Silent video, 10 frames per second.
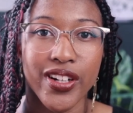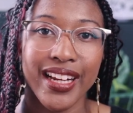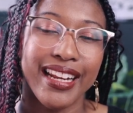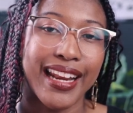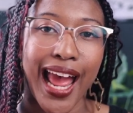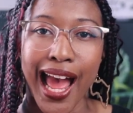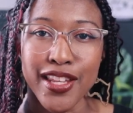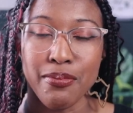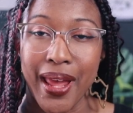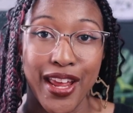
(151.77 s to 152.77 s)
and it
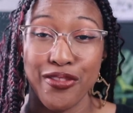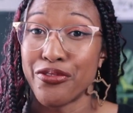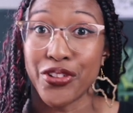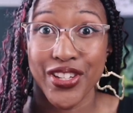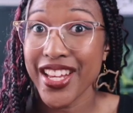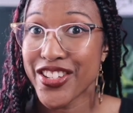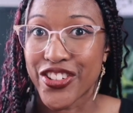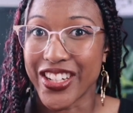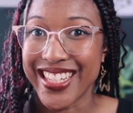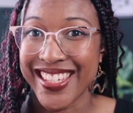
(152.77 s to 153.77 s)
has been for
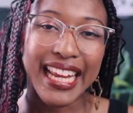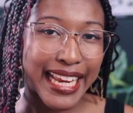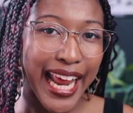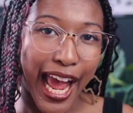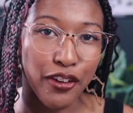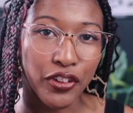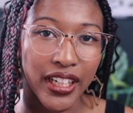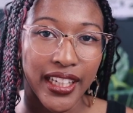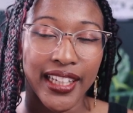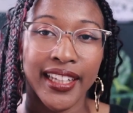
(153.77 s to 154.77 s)
centuries. In
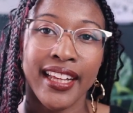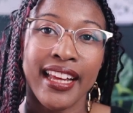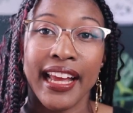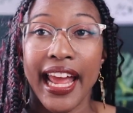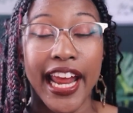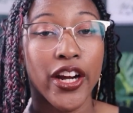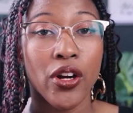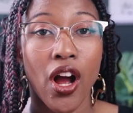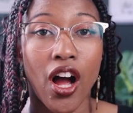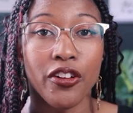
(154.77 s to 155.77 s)
Africa,
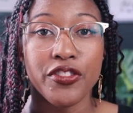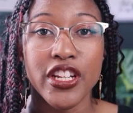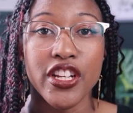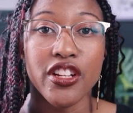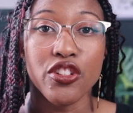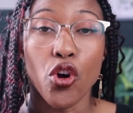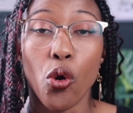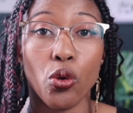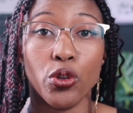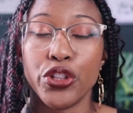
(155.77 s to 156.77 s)
hair often
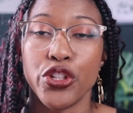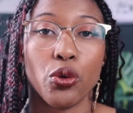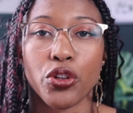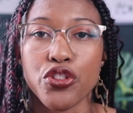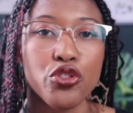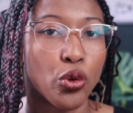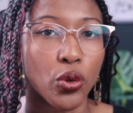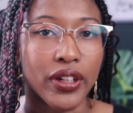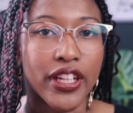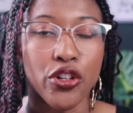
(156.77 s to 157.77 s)
told your
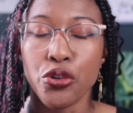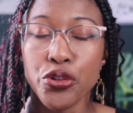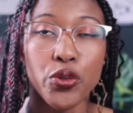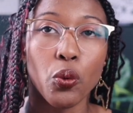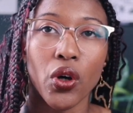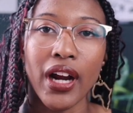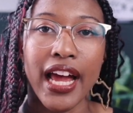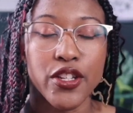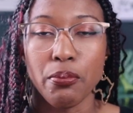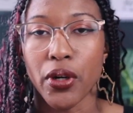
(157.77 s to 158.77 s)
story, who you were
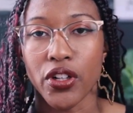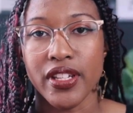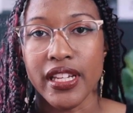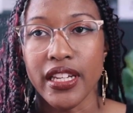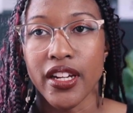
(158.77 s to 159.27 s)
as a person.